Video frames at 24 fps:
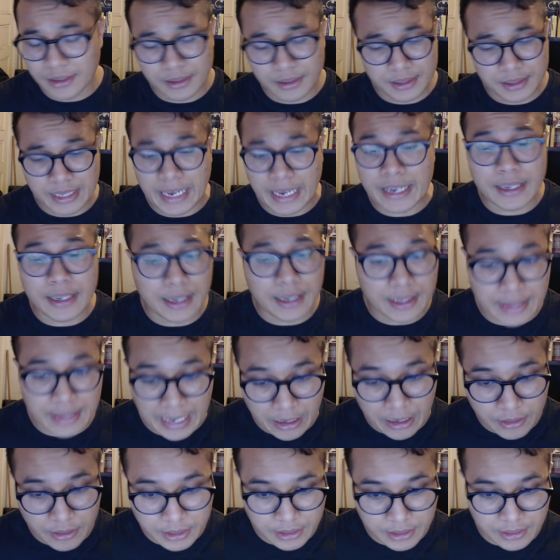Take
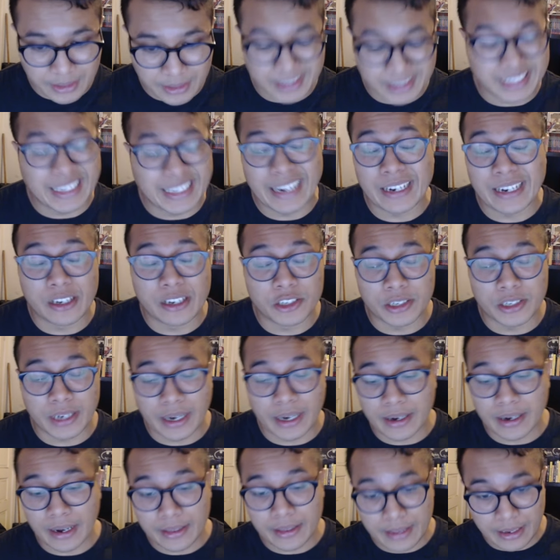1,000 because it's
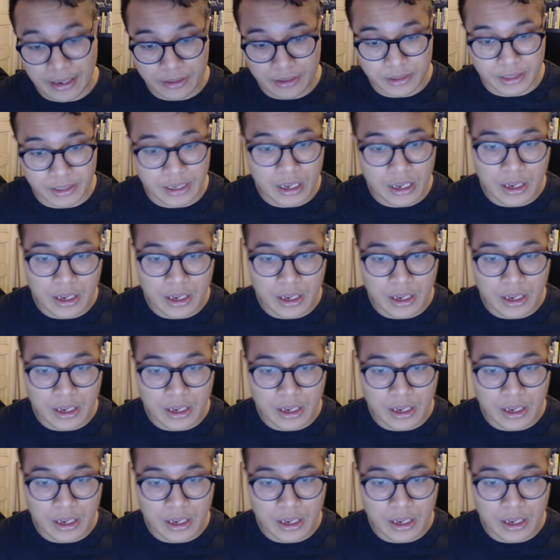999,000.